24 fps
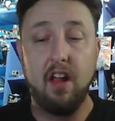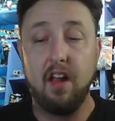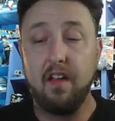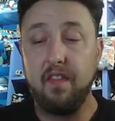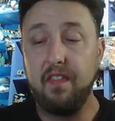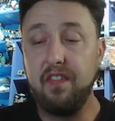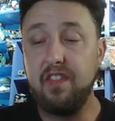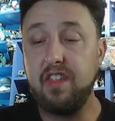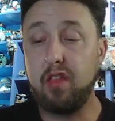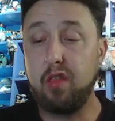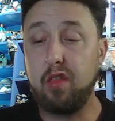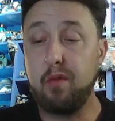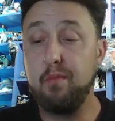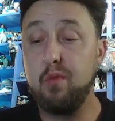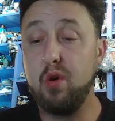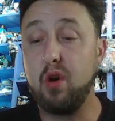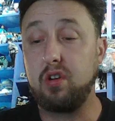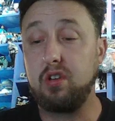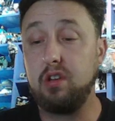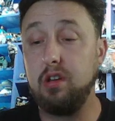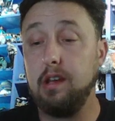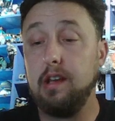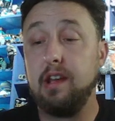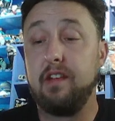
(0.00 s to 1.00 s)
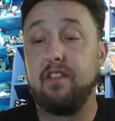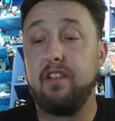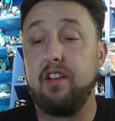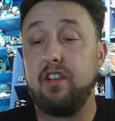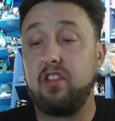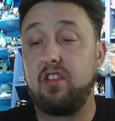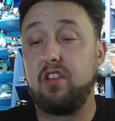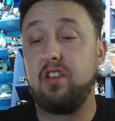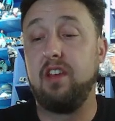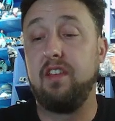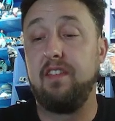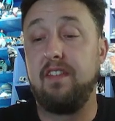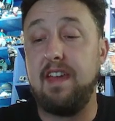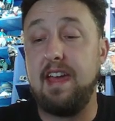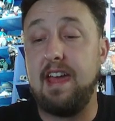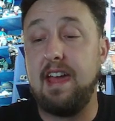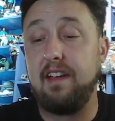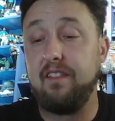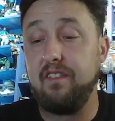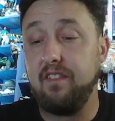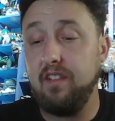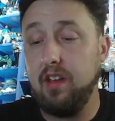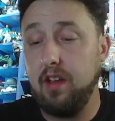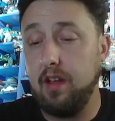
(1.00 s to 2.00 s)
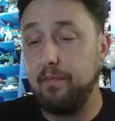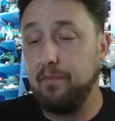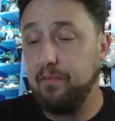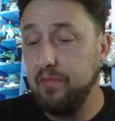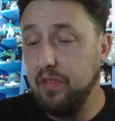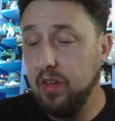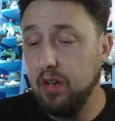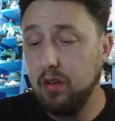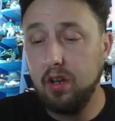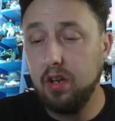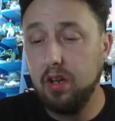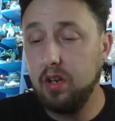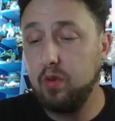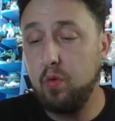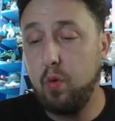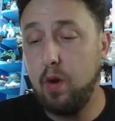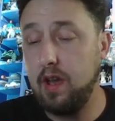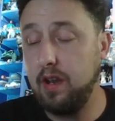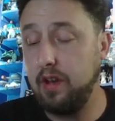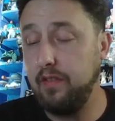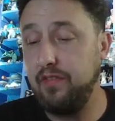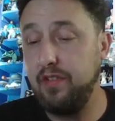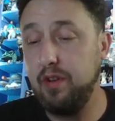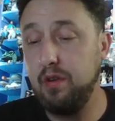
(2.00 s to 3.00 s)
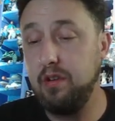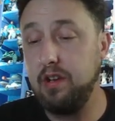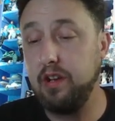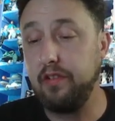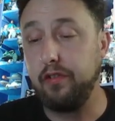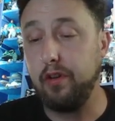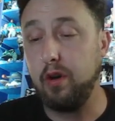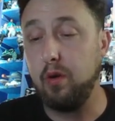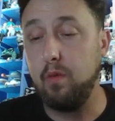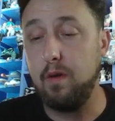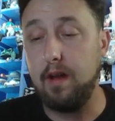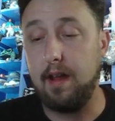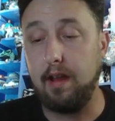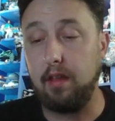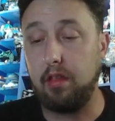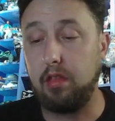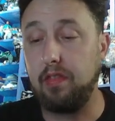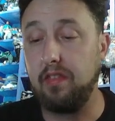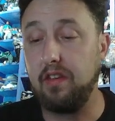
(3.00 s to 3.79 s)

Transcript: this book delivers in that in quite a few different ways.